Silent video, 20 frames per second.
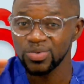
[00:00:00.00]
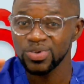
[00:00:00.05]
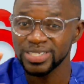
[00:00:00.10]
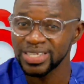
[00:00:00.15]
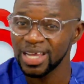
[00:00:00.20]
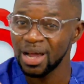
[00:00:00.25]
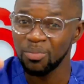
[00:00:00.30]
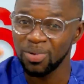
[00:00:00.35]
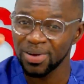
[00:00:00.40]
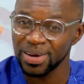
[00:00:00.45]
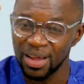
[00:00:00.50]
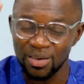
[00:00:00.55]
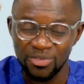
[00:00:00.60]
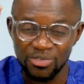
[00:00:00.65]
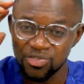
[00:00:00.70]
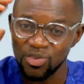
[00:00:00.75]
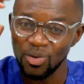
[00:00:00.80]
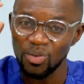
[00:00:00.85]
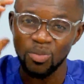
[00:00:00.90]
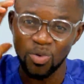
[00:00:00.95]
say but damn
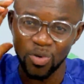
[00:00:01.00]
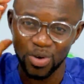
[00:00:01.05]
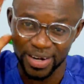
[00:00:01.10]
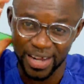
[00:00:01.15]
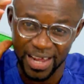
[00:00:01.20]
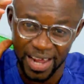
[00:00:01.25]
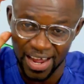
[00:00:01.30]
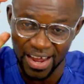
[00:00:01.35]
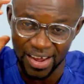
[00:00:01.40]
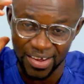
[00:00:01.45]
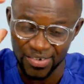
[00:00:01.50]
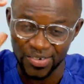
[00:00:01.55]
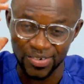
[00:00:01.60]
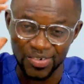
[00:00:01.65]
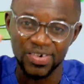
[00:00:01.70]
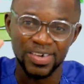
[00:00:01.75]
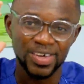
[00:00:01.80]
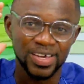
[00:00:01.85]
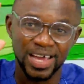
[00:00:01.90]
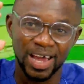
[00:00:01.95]
for more na no
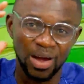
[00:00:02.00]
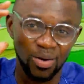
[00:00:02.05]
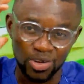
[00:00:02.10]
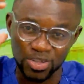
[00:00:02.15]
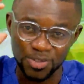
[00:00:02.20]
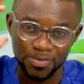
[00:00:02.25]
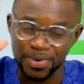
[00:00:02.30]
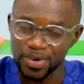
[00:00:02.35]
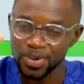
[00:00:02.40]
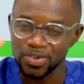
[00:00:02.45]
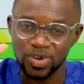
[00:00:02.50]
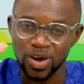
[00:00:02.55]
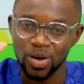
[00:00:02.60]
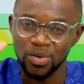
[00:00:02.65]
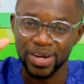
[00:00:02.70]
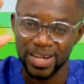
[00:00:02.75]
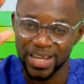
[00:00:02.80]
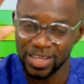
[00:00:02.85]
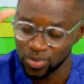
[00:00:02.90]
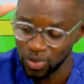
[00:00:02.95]
e was spiritual where
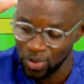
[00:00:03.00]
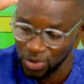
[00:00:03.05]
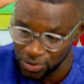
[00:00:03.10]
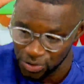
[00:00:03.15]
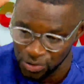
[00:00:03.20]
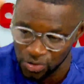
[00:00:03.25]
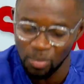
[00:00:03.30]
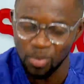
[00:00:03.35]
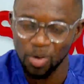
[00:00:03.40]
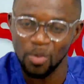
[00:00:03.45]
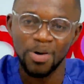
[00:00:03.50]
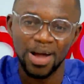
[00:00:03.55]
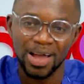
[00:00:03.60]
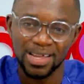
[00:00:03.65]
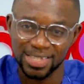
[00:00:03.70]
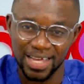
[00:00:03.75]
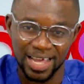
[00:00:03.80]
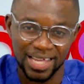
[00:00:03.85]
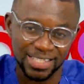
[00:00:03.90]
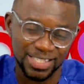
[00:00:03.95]
e so twi mo ba
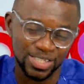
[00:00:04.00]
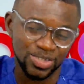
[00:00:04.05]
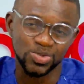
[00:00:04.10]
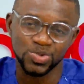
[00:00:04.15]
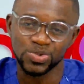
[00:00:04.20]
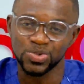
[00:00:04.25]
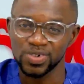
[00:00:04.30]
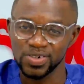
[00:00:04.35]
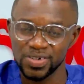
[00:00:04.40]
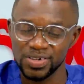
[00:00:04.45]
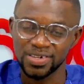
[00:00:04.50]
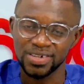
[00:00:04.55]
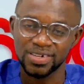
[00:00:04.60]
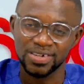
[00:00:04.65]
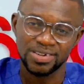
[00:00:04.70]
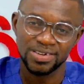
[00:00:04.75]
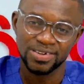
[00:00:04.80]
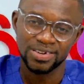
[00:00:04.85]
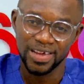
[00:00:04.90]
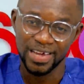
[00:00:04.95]
asasi so
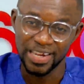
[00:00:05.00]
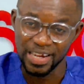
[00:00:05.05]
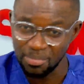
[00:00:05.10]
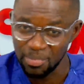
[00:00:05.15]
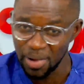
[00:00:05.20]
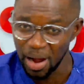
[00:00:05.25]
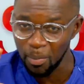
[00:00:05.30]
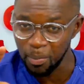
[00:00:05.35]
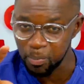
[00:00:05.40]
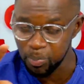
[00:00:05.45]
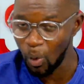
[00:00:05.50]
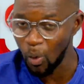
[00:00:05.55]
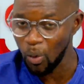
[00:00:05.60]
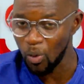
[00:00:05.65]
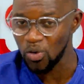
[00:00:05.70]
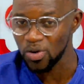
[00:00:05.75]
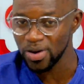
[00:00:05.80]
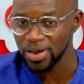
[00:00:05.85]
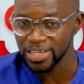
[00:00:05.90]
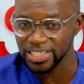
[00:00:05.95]
and a man
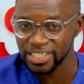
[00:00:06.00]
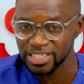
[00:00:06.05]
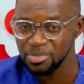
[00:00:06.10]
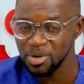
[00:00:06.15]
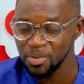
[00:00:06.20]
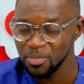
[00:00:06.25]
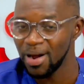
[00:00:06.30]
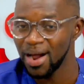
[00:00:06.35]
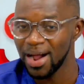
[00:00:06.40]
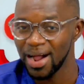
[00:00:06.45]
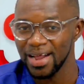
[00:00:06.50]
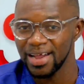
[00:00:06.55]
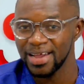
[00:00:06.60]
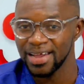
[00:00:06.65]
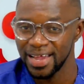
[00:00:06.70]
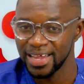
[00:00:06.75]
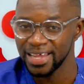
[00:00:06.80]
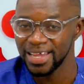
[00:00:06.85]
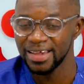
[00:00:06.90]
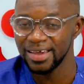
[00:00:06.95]
Paul itimi ma
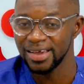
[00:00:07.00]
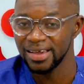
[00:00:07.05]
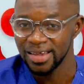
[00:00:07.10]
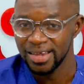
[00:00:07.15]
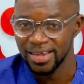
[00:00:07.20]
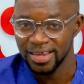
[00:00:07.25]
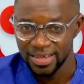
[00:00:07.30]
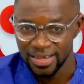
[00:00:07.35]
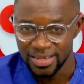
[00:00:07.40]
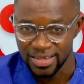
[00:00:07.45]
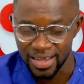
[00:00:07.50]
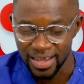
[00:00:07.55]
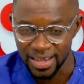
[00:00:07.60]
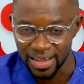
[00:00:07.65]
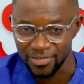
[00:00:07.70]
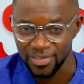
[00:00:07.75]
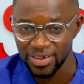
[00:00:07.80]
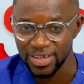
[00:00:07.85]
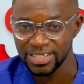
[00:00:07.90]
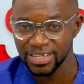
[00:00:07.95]
eye
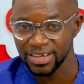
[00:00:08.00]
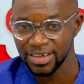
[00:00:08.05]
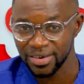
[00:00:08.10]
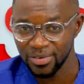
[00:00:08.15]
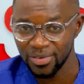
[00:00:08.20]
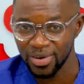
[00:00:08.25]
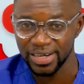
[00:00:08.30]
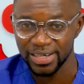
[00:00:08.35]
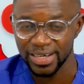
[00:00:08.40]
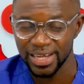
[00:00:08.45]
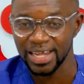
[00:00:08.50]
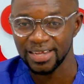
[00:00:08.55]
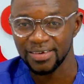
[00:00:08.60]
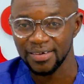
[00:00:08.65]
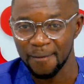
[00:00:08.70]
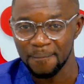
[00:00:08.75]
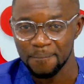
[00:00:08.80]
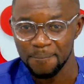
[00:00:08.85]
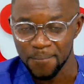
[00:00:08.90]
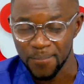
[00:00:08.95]
events Rwanda
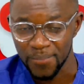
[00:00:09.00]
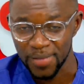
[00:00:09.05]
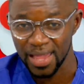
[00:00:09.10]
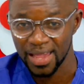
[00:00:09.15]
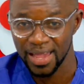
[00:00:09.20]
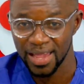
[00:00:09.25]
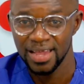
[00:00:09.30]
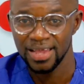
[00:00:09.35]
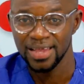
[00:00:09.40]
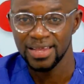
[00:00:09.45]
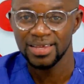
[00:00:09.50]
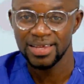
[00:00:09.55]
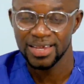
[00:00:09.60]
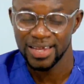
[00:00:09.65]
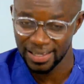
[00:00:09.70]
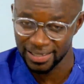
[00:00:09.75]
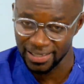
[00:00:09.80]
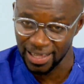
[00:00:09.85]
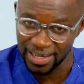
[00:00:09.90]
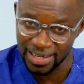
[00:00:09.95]
eh e
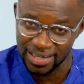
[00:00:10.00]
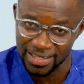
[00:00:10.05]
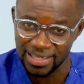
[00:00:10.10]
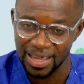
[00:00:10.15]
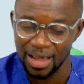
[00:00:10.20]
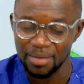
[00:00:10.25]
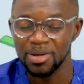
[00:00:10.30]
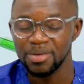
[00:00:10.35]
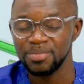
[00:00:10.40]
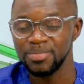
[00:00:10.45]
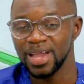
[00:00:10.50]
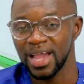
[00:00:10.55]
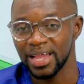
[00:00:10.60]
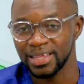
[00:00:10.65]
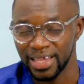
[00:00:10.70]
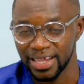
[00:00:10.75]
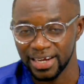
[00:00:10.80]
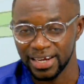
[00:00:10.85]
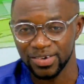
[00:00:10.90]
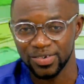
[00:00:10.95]
dan e sabe bi
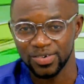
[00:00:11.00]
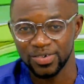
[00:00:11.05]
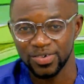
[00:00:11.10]
adane no